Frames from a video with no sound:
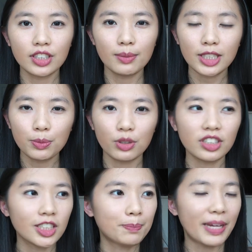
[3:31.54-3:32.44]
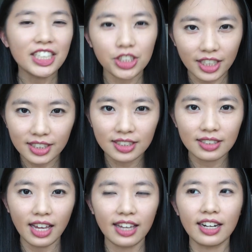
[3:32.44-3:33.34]
so much more
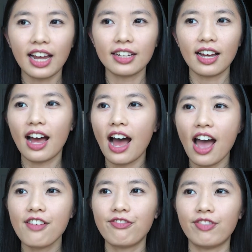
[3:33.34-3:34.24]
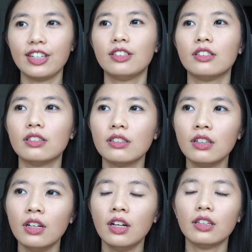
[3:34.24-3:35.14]
spacious. And I, I feel
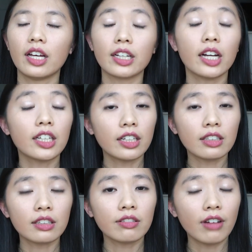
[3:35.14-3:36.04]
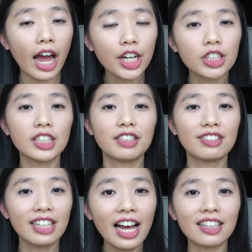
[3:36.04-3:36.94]
like I can actually
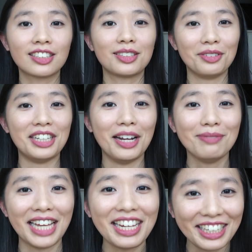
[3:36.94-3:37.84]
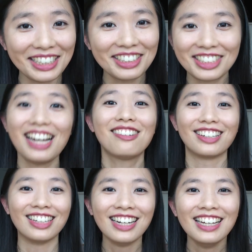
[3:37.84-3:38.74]
relax when I'm taking a
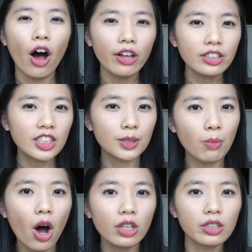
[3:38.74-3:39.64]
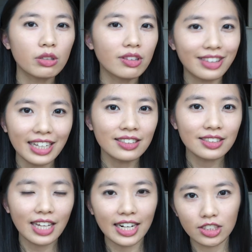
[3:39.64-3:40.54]
shower. All the small little
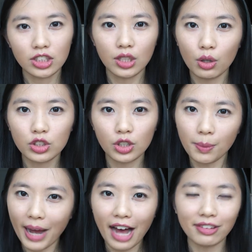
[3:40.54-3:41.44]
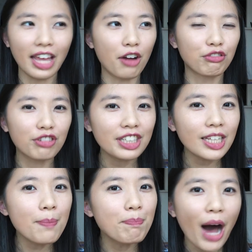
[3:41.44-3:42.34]
things that I just told you about that
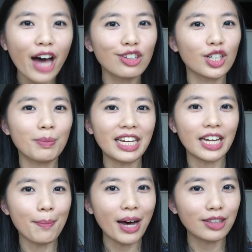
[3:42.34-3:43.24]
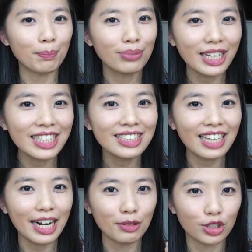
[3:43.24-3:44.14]
really bothered me about the place
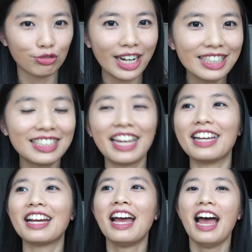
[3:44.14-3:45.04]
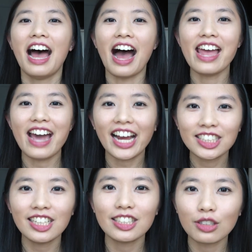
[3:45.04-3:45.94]
that I was renting. I
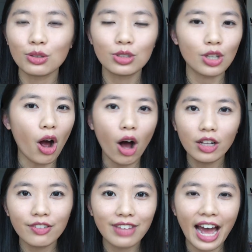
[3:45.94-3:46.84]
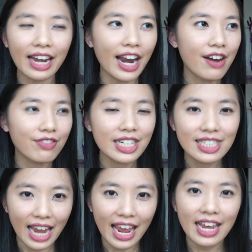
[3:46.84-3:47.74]
actually used all of that every
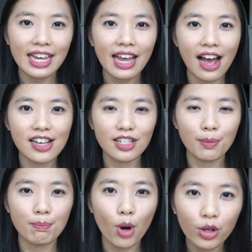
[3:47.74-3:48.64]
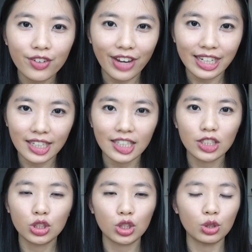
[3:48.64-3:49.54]
day as a
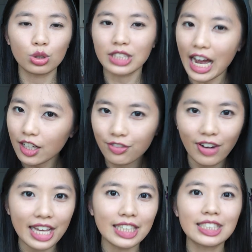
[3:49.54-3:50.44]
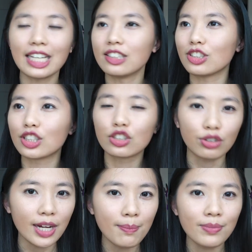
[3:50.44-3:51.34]
motivator to sacrifice and to
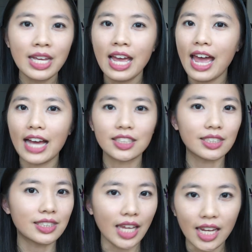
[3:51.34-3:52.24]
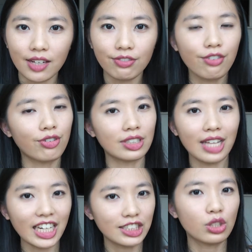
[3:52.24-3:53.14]
scrimp and to save for the
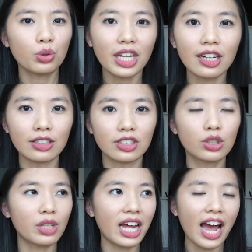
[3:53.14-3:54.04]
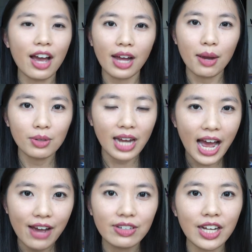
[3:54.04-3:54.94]
last two years so that I would
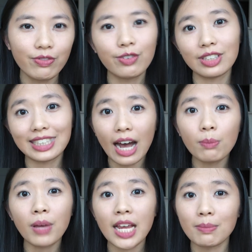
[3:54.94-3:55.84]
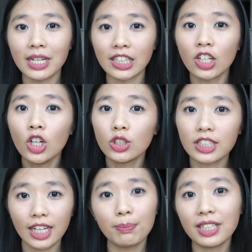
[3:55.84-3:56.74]
have enough of a down payment to
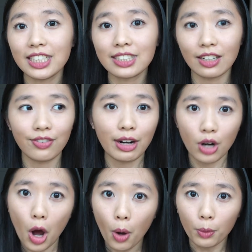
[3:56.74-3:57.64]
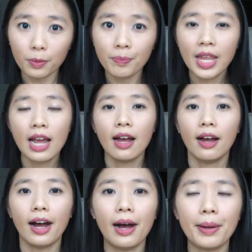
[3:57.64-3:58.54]
get a place of our own.
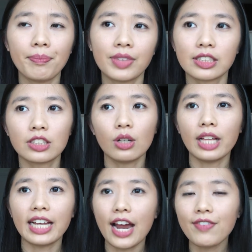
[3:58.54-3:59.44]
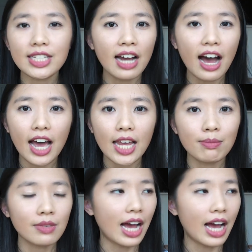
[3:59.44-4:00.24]
Um, so like every time